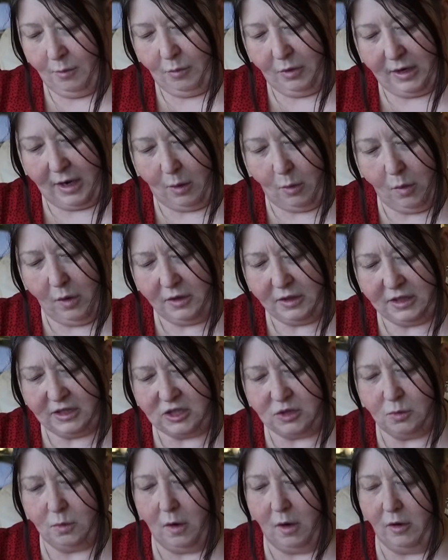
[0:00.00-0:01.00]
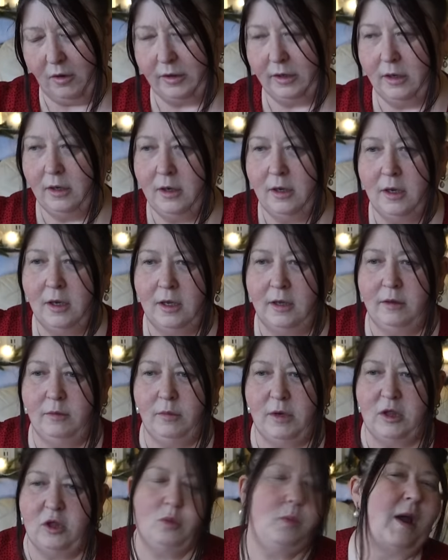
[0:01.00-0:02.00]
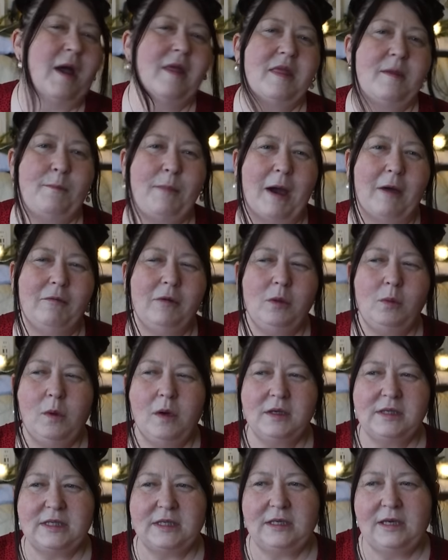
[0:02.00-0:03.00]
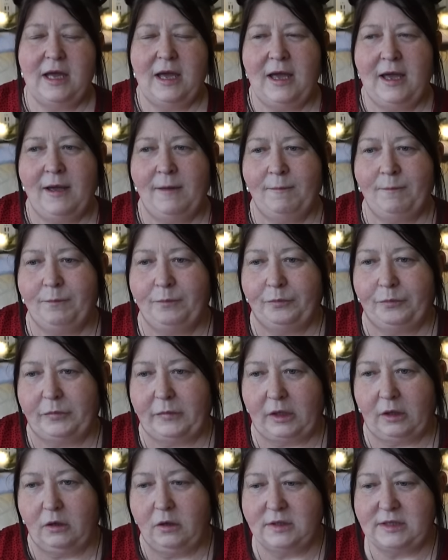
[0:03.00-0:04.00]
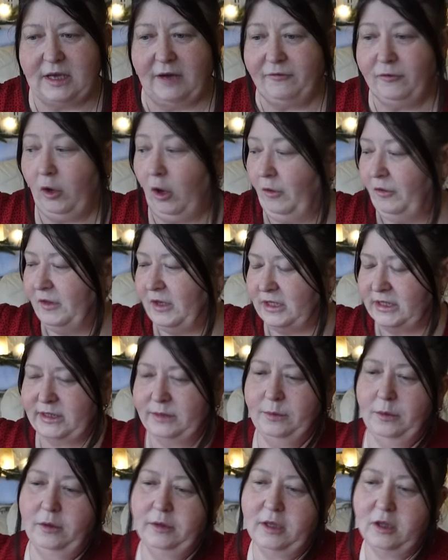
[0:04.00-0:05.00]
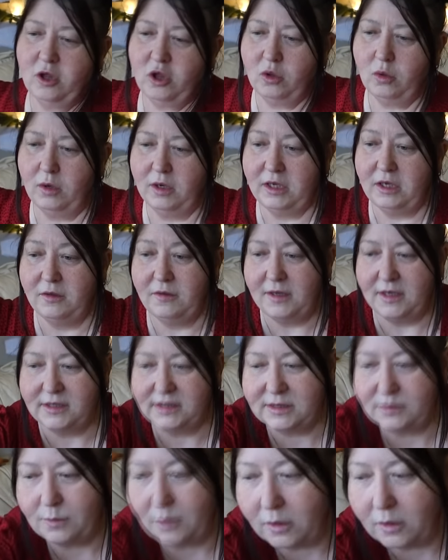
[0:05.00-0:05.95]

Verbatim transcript: but I wanted one which where the barrel wasn't, because I've got this one. I'll show you this